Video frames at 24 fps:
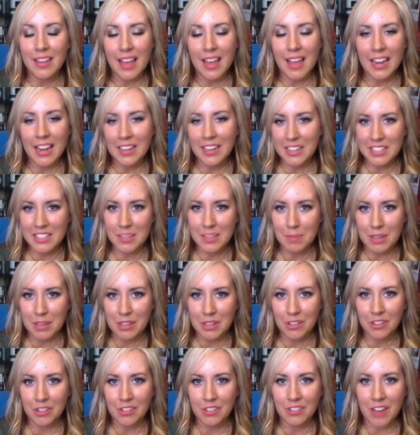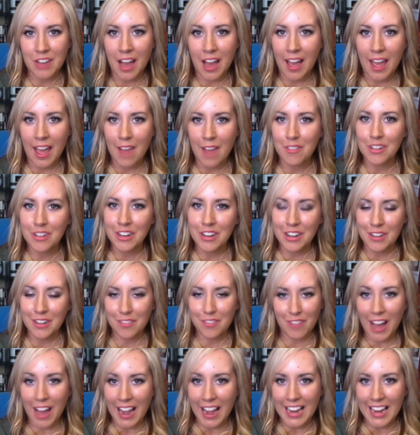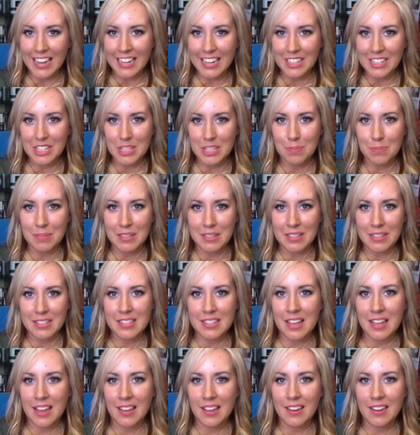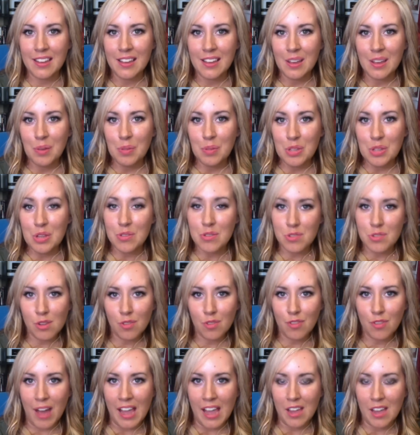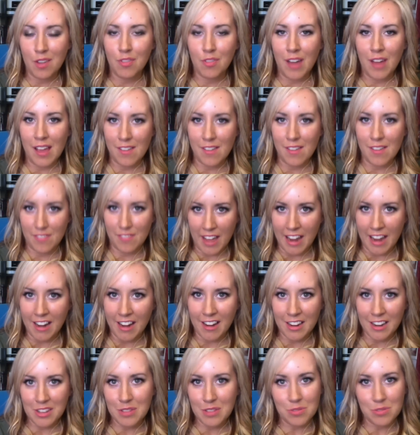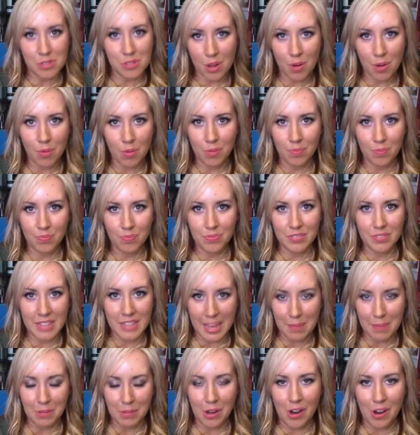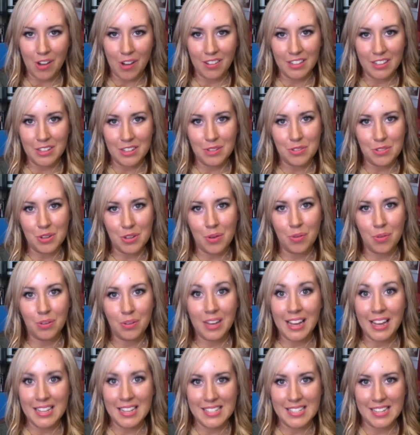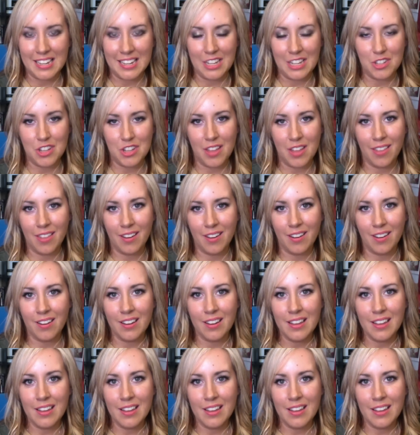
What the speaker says: And it doesn't mean you're not ever going to fight. It just means that when you do fight, you fight fair and you don't name call and you don't cuss at each other.